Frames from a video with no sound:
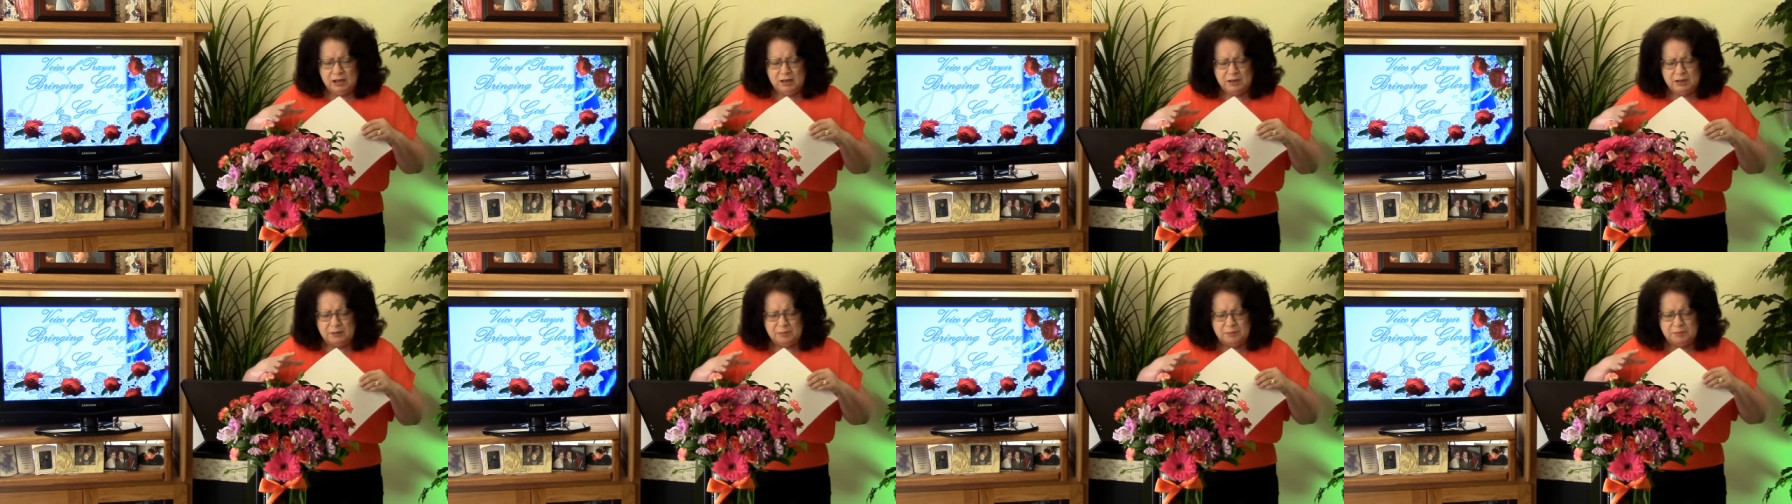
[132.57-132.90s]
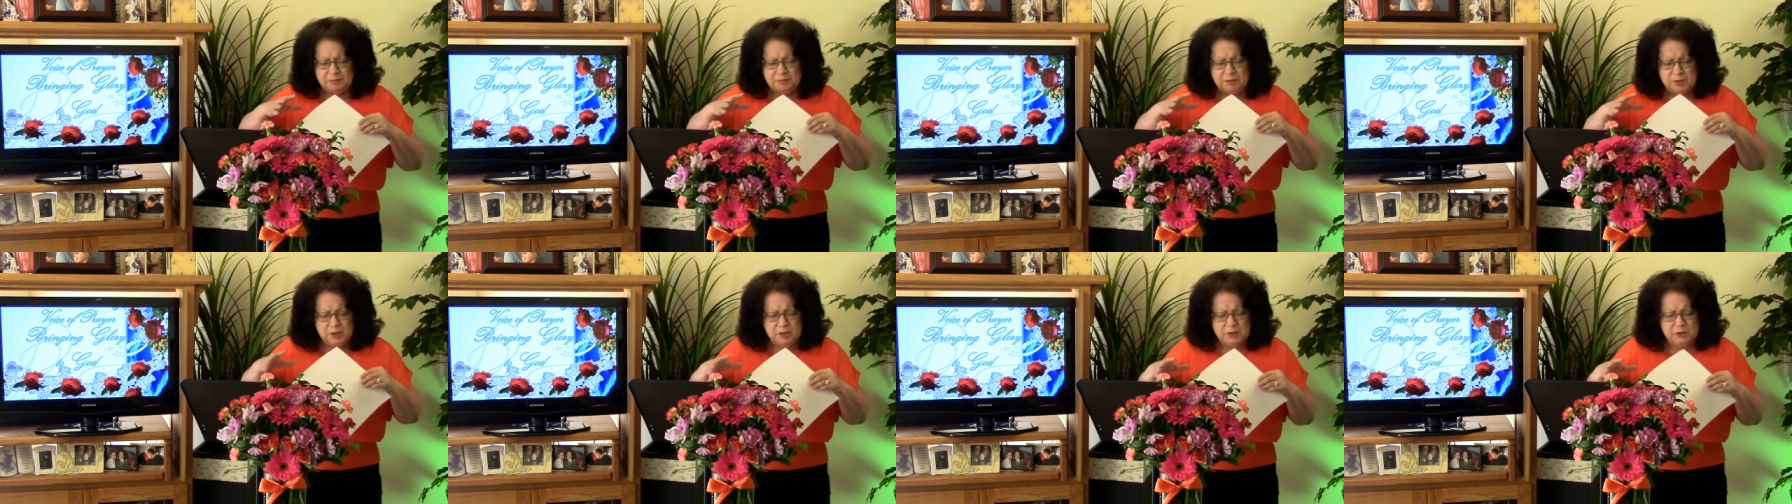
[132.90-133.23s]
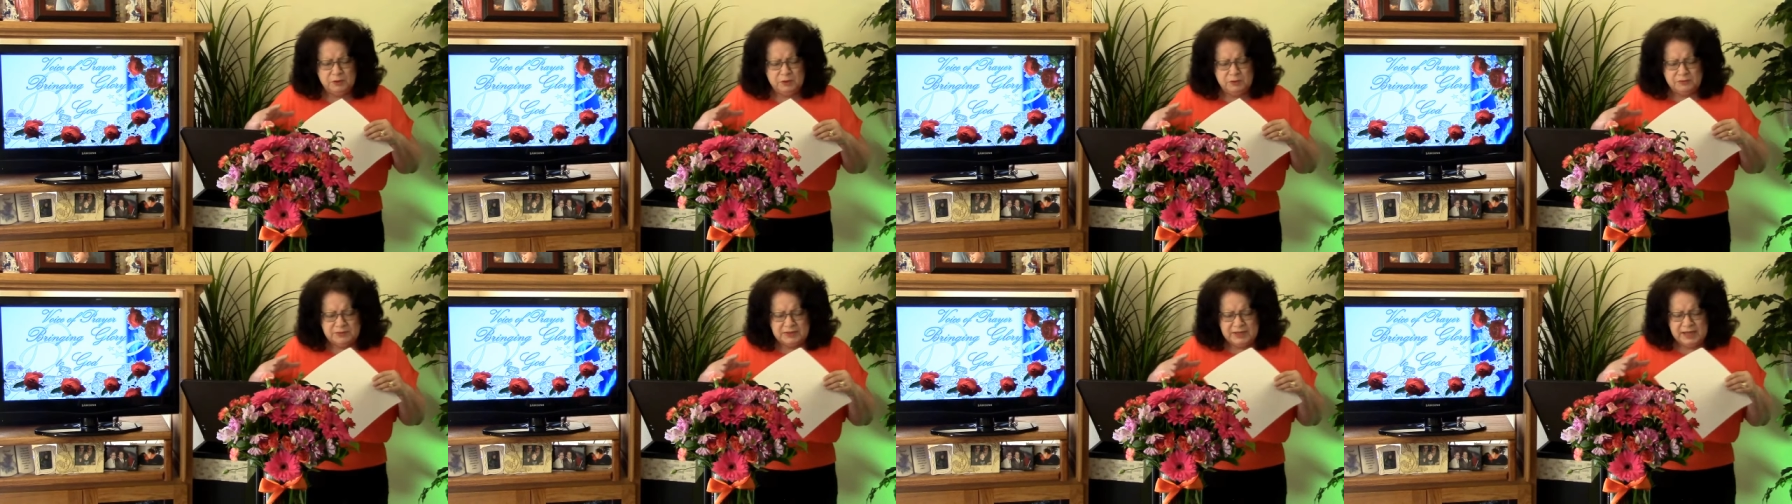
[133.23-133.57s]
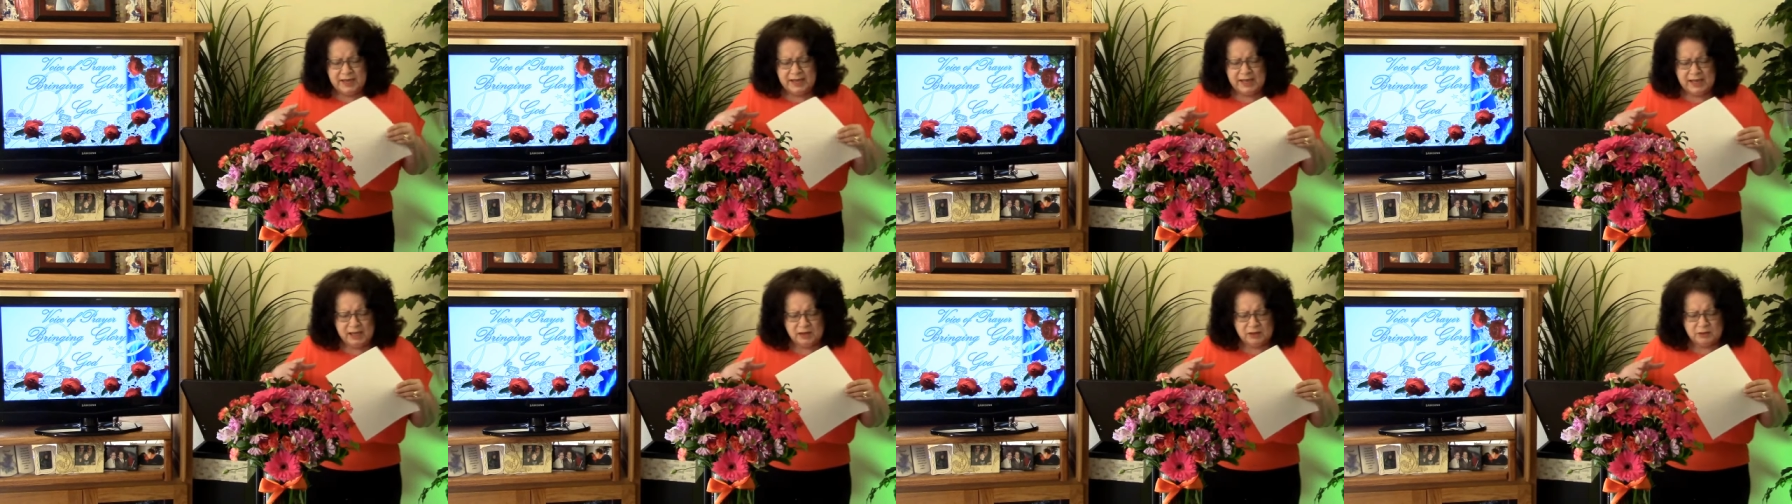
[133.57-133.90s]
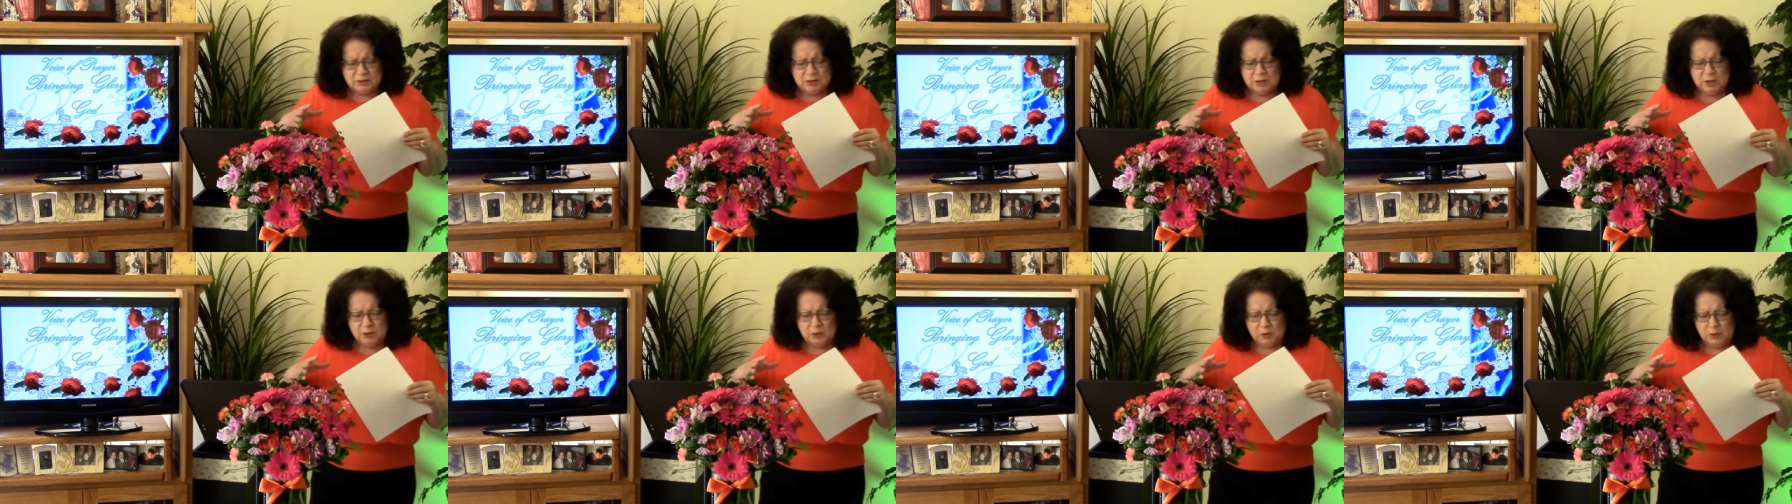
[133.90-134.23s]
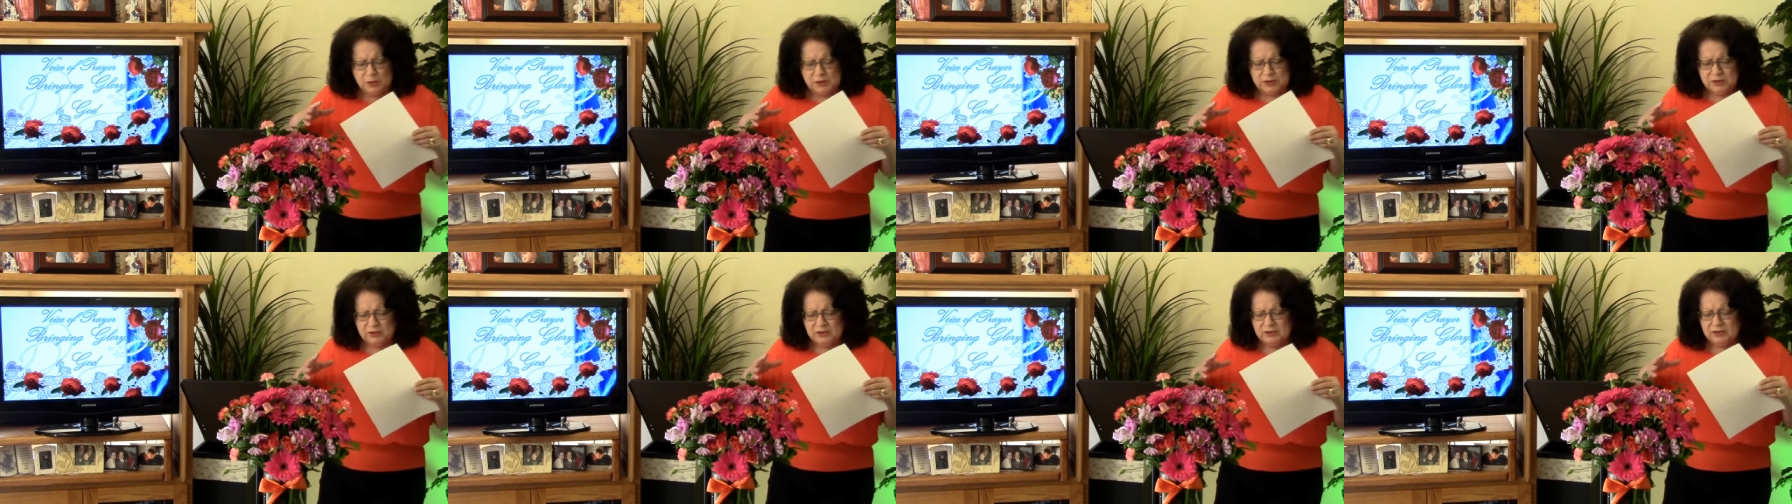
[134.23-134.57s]
moved out
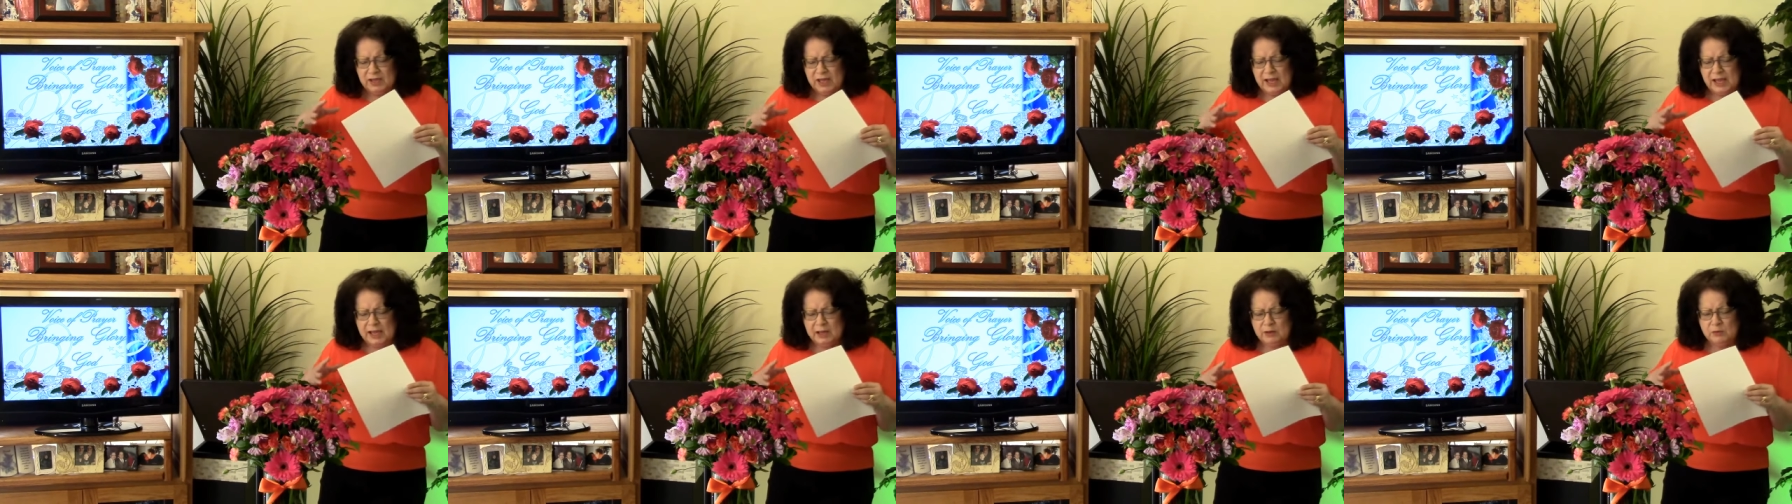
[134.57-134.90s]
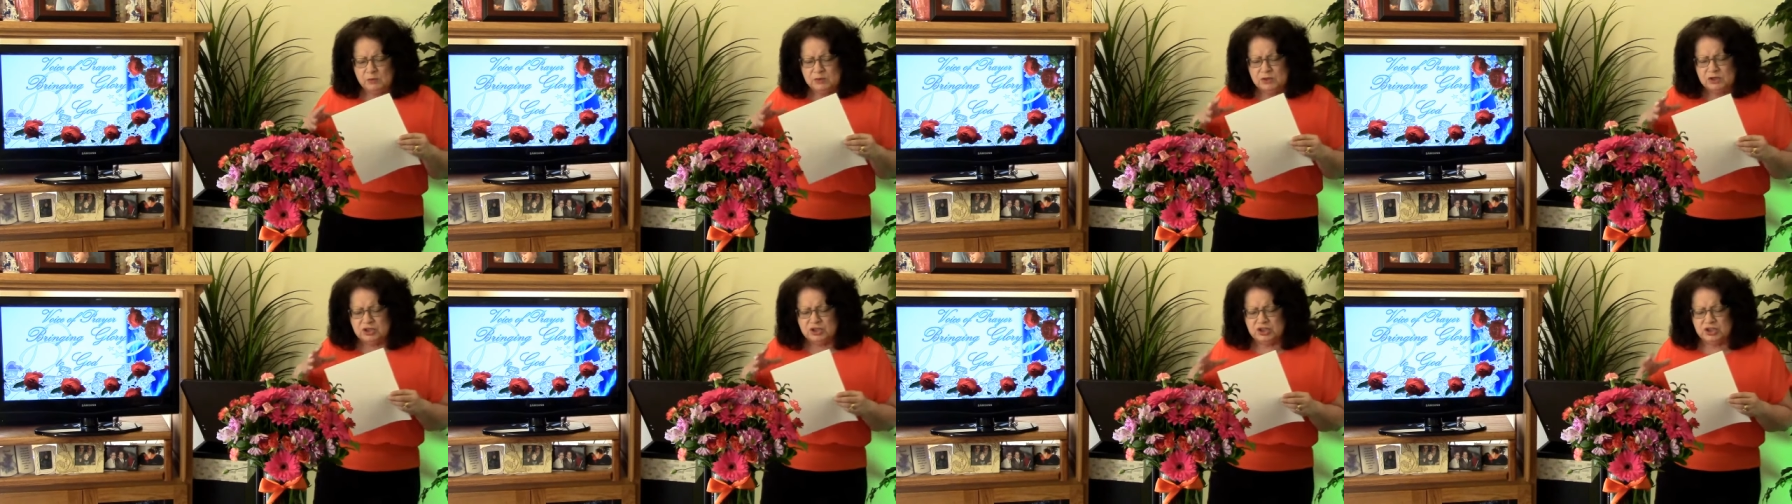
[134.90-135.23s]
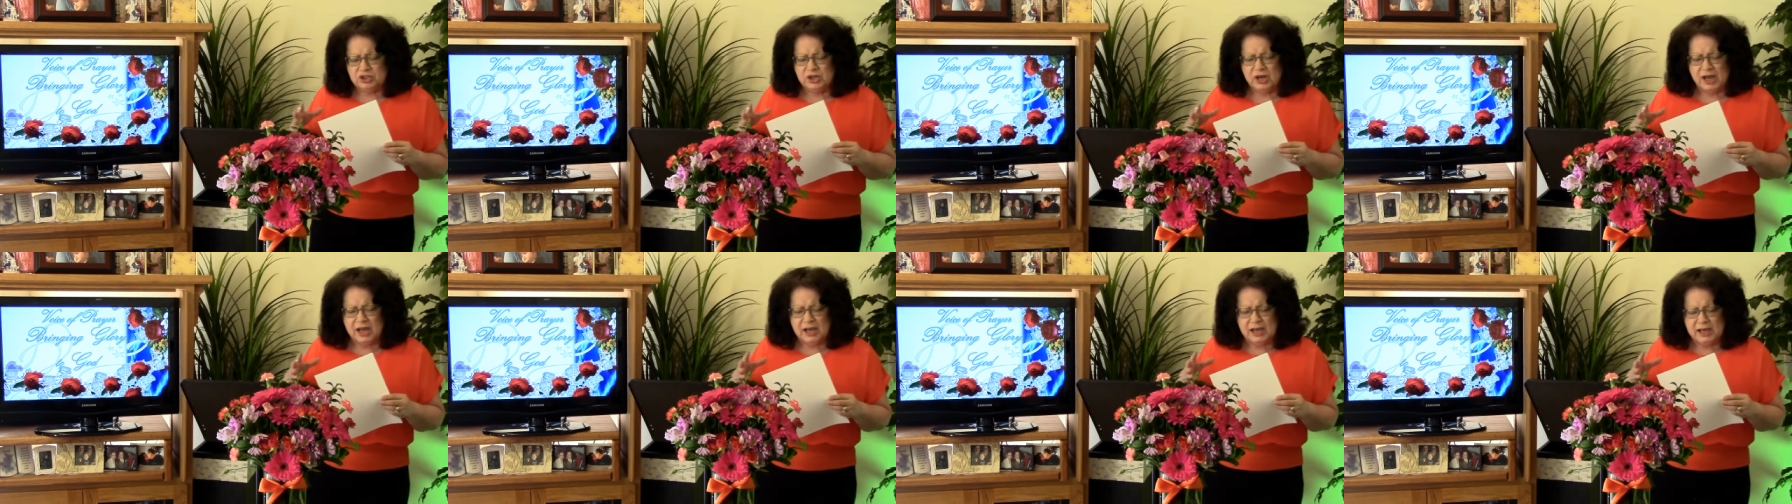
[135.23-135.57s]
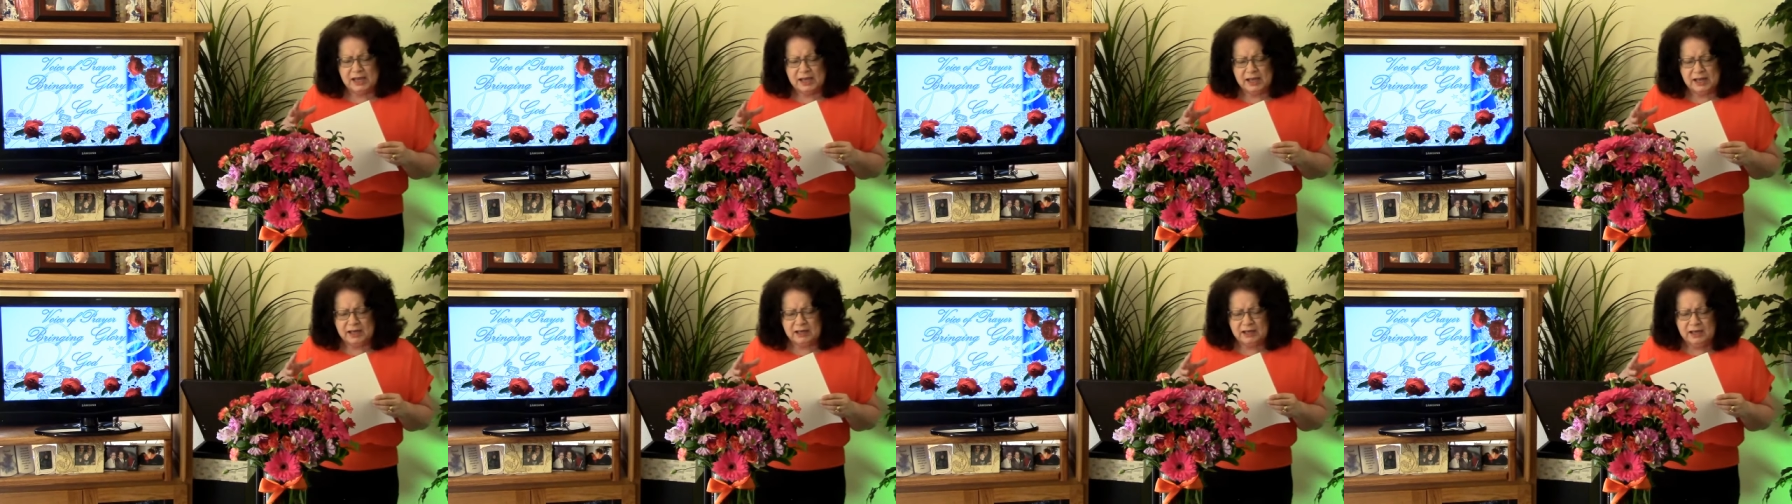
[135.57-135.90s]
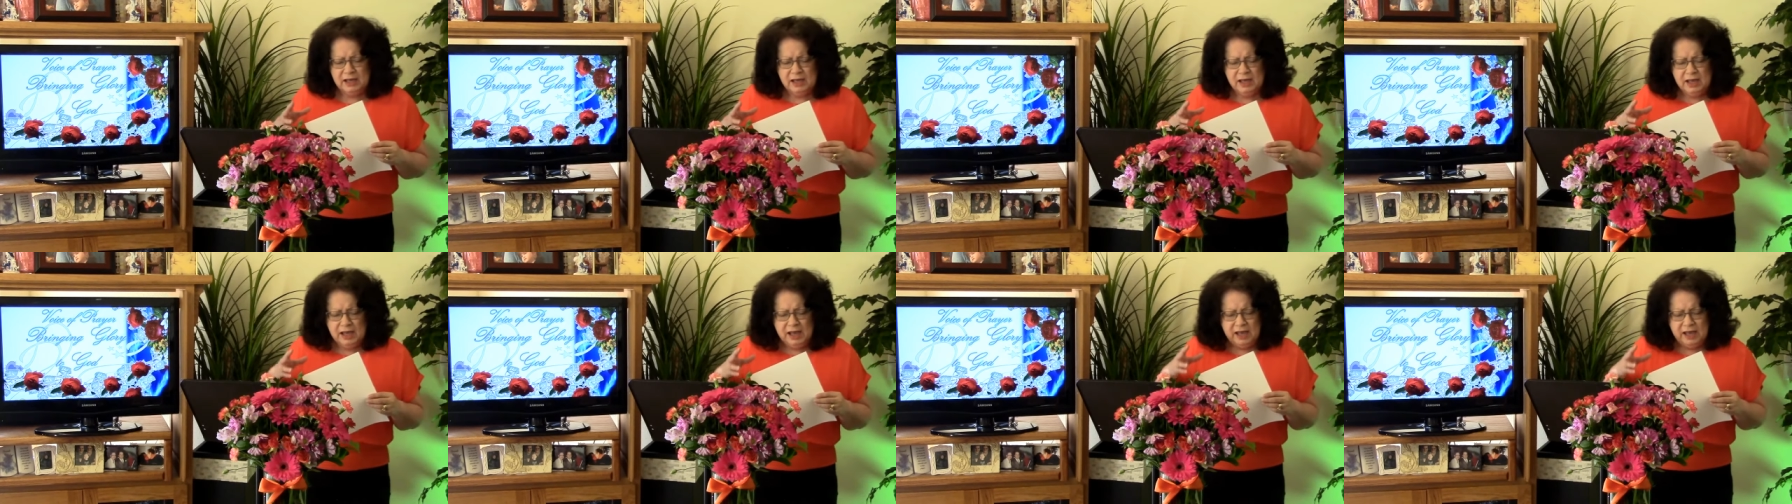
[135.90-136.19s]
where the light will shine